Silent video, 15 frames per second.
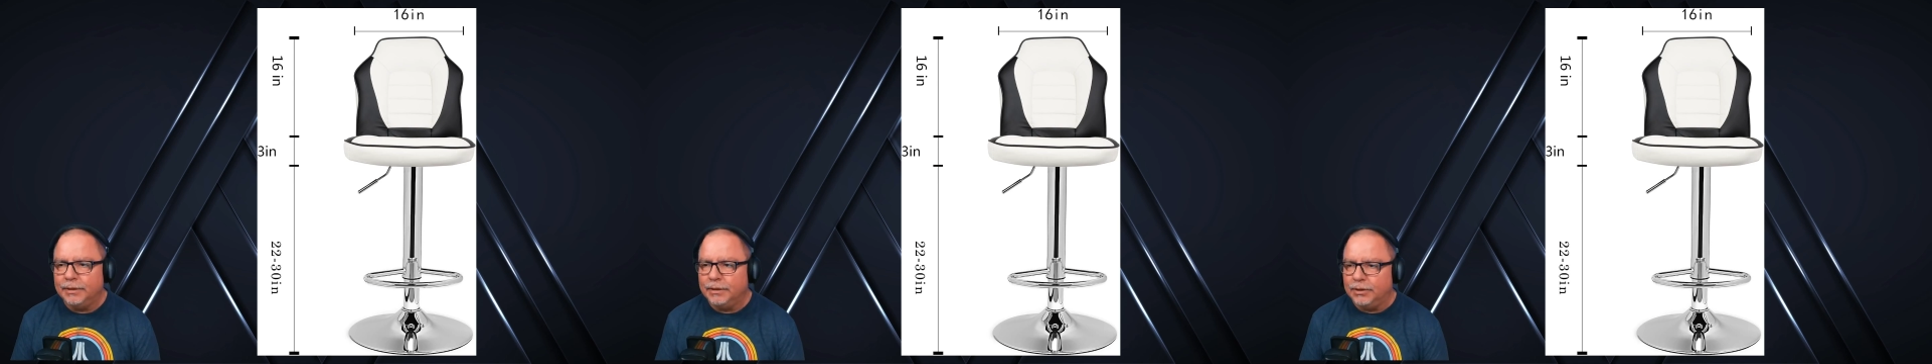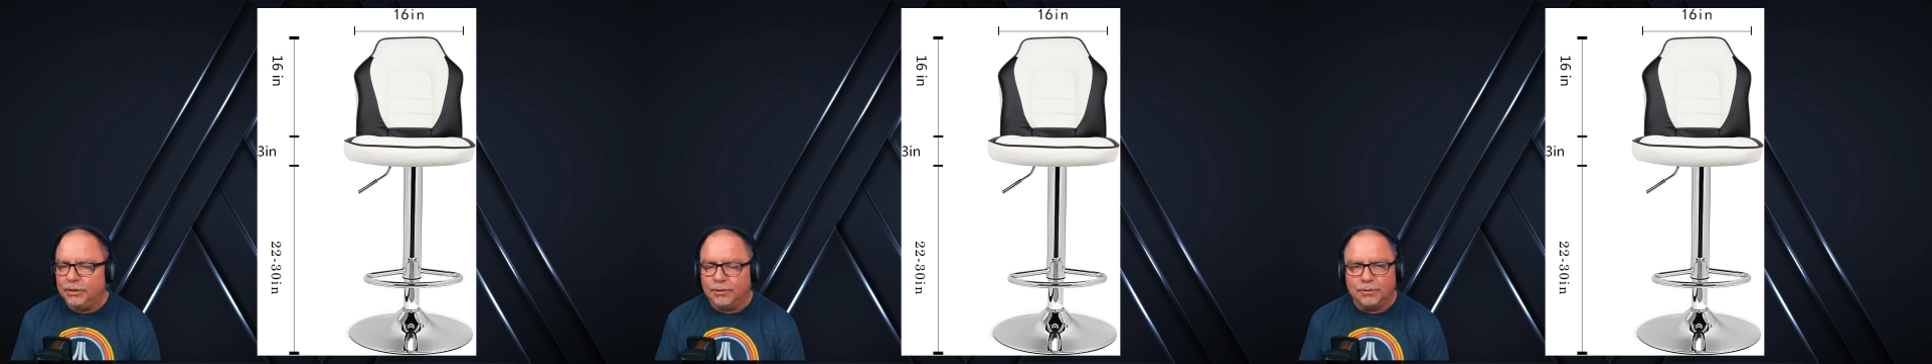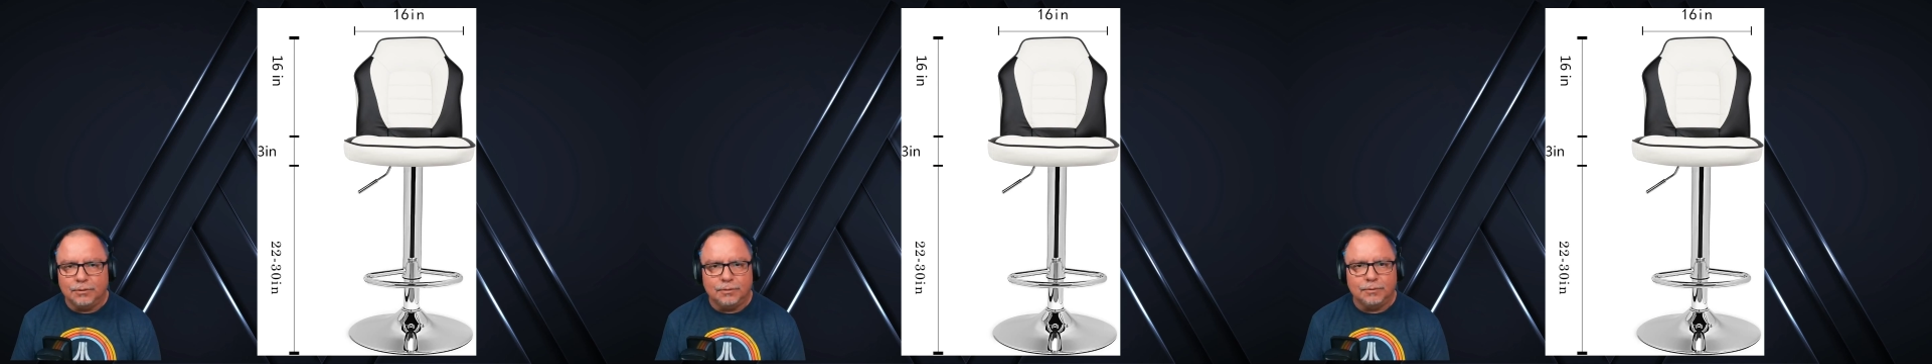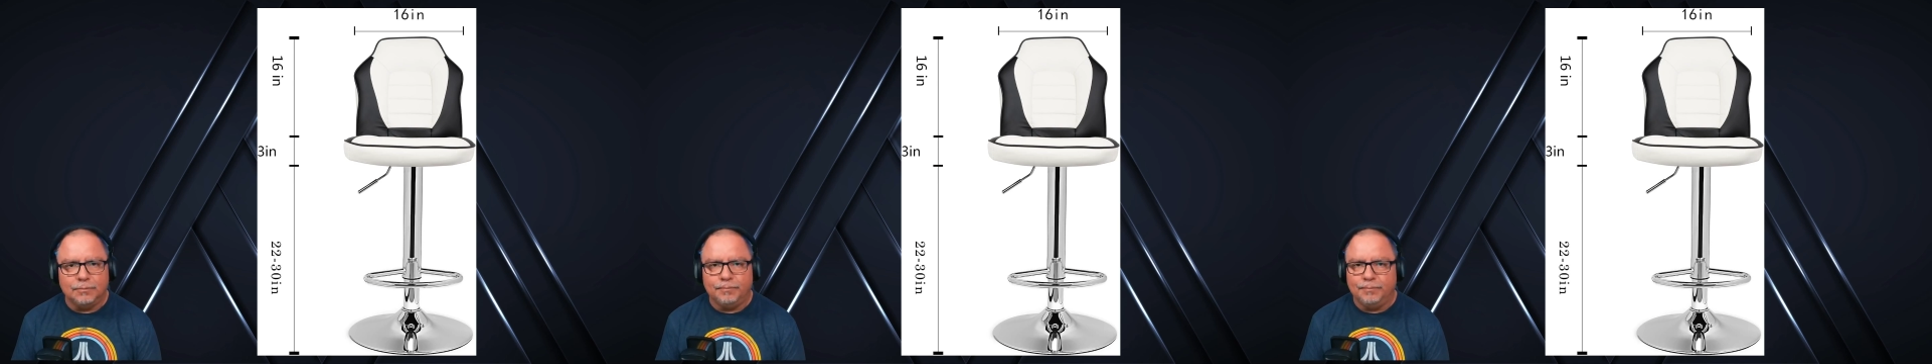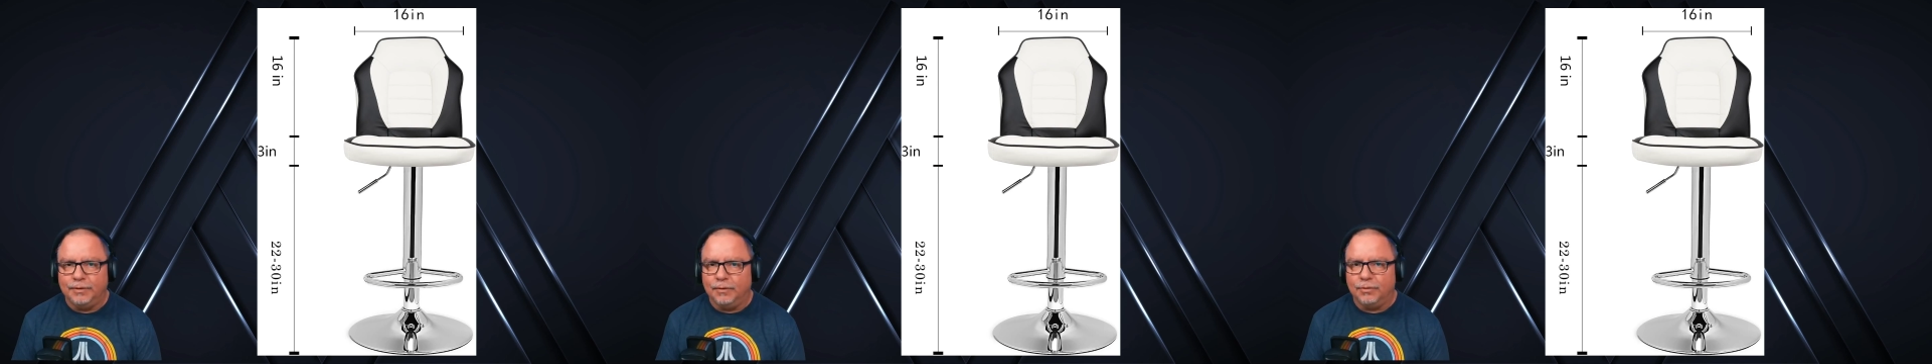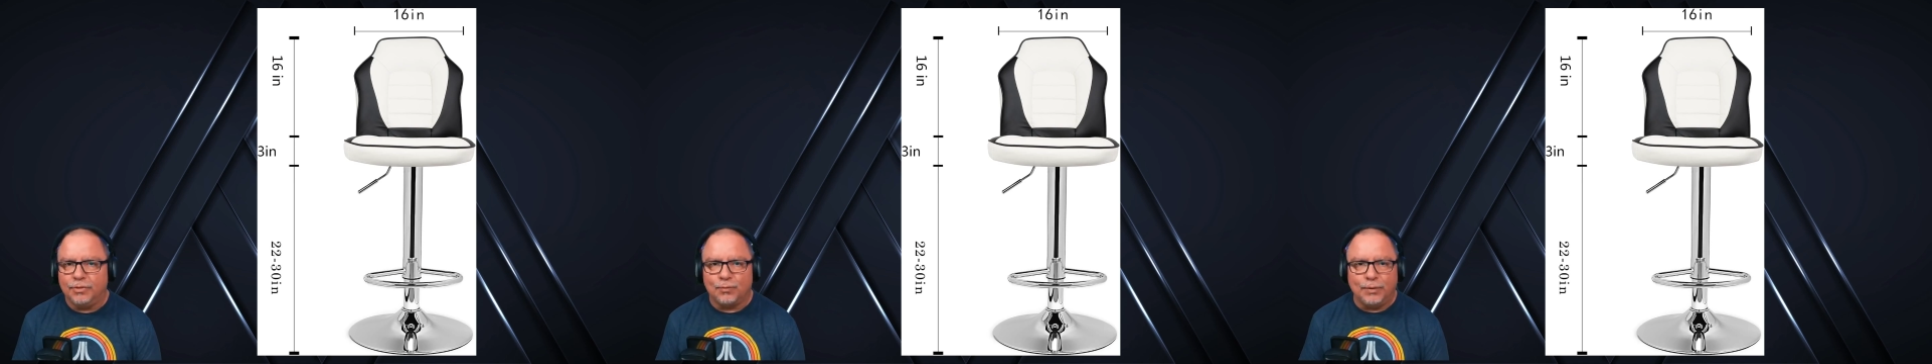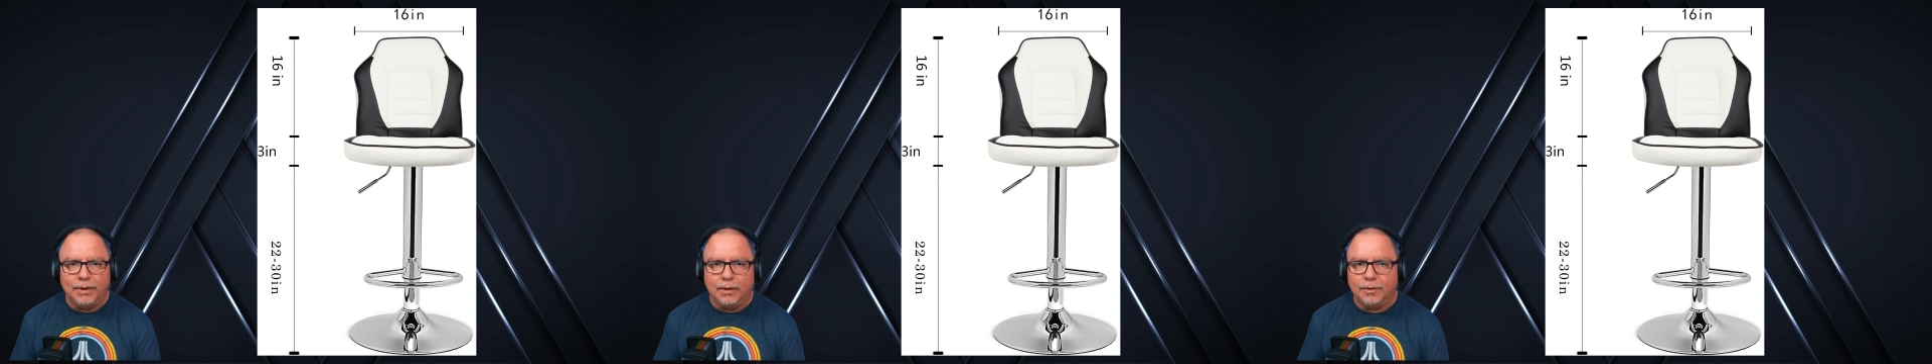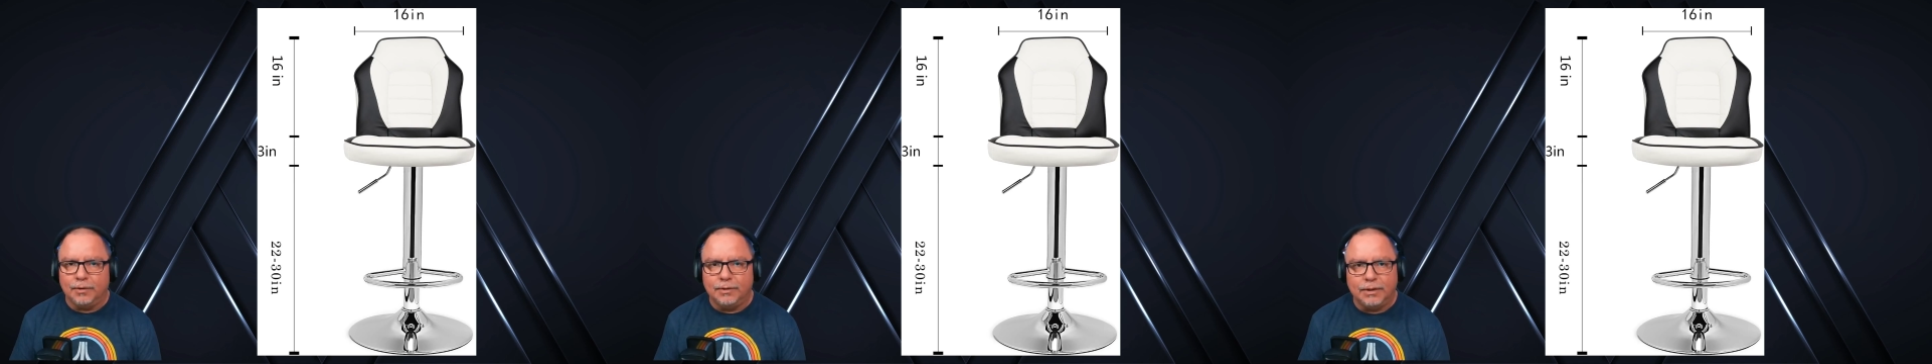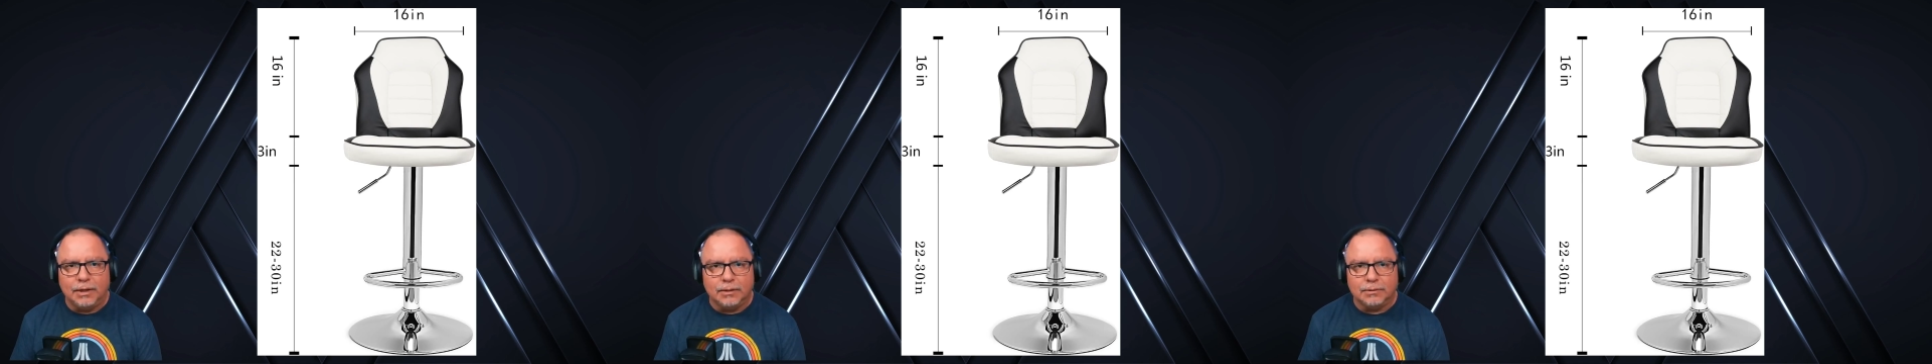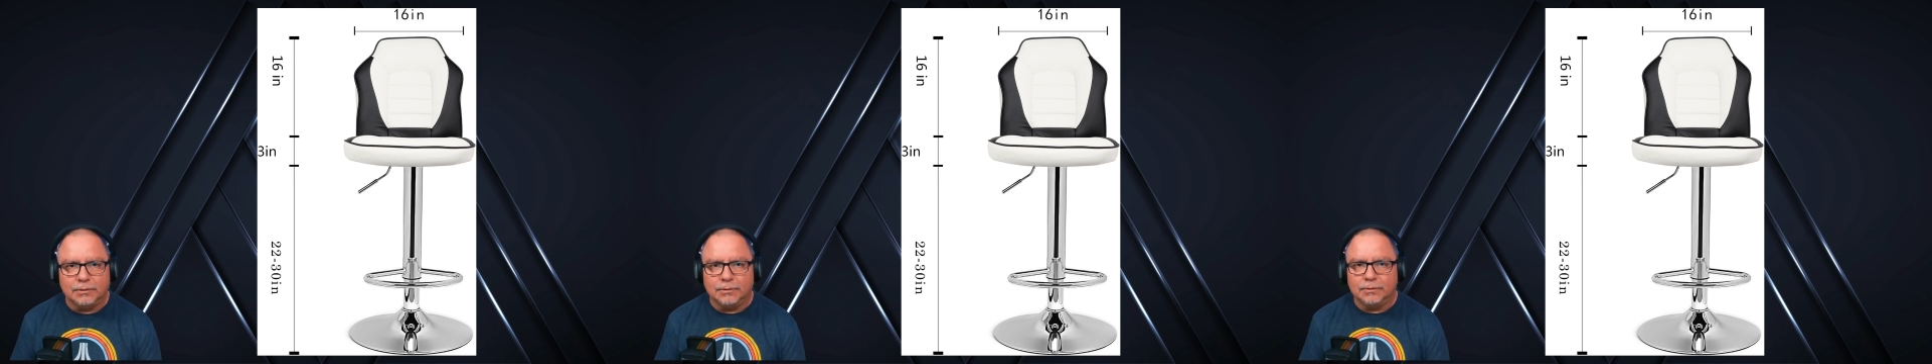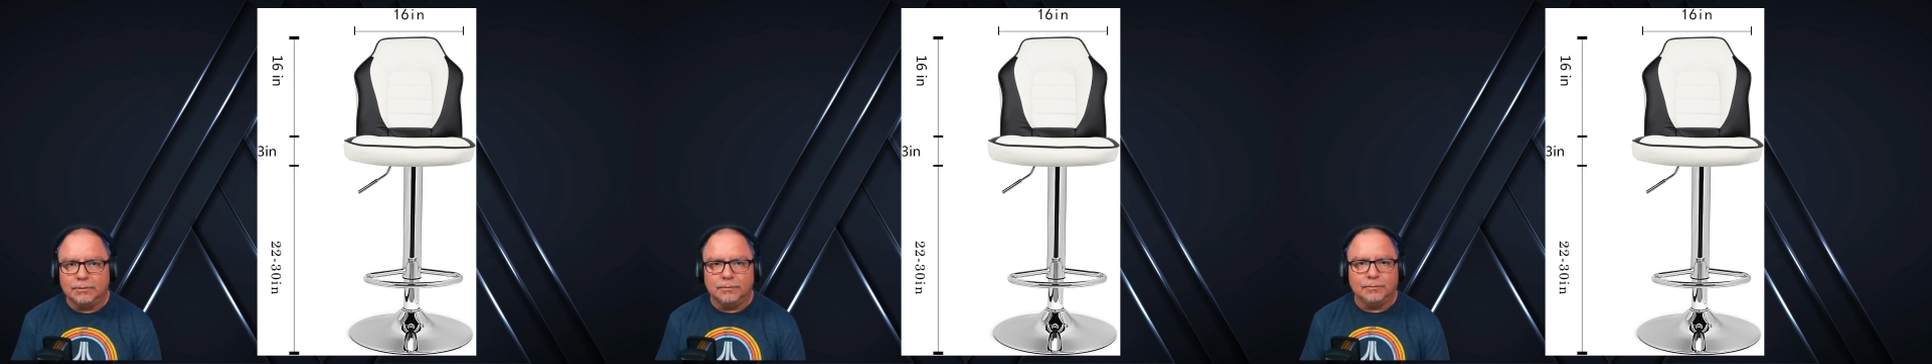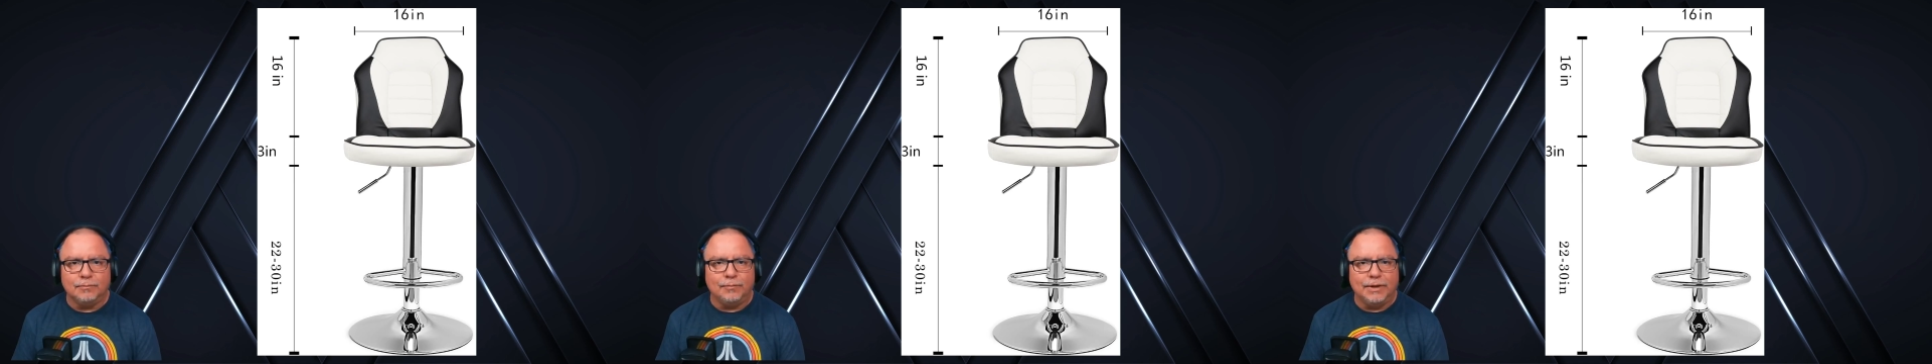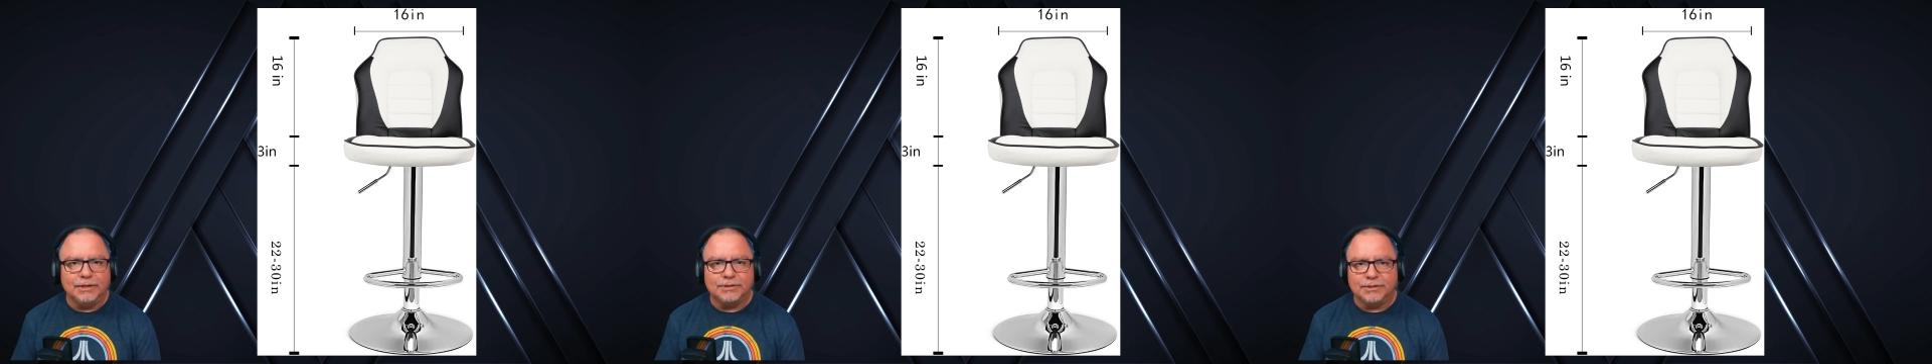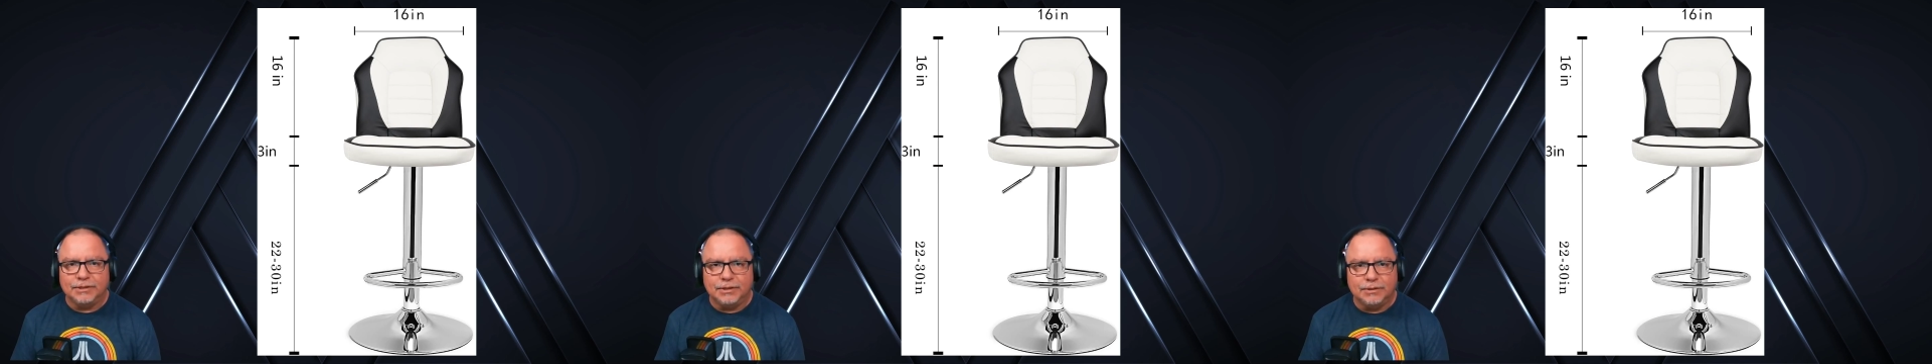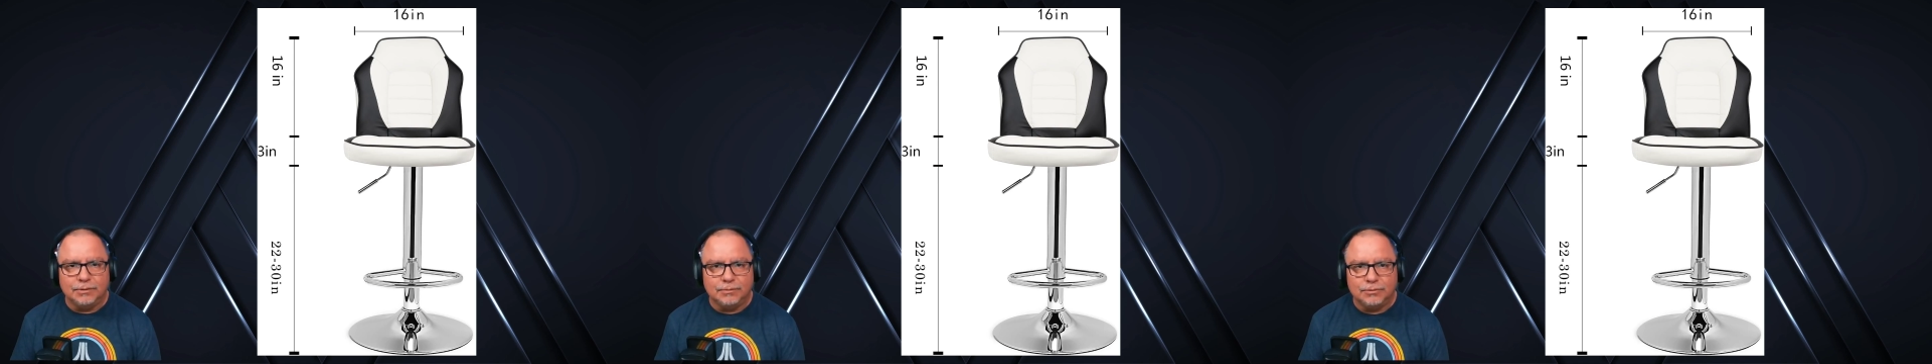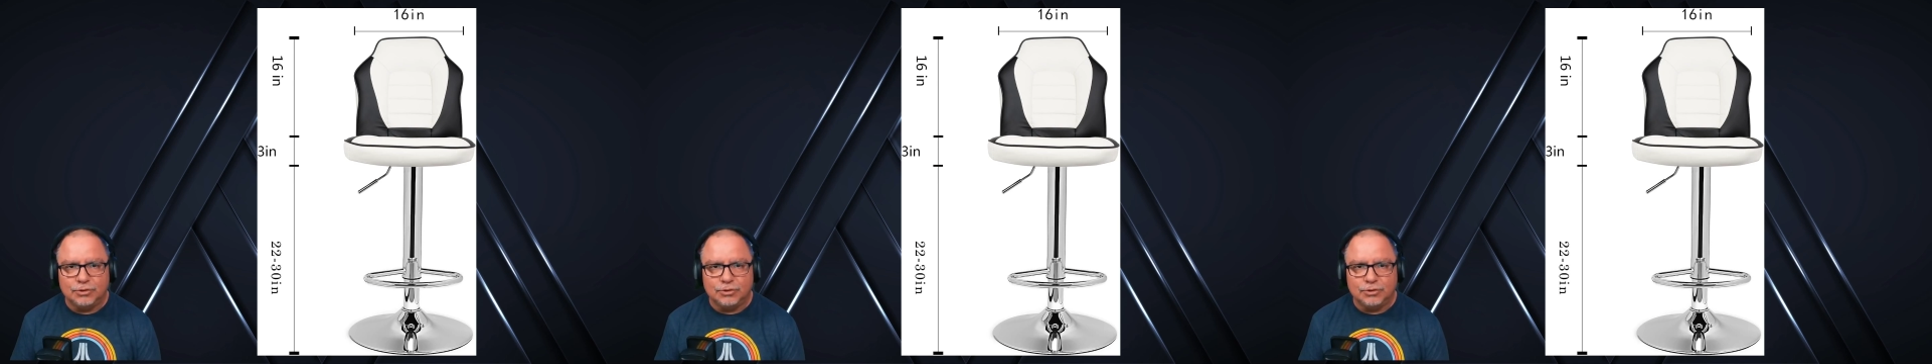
your you know three hundred dollar racing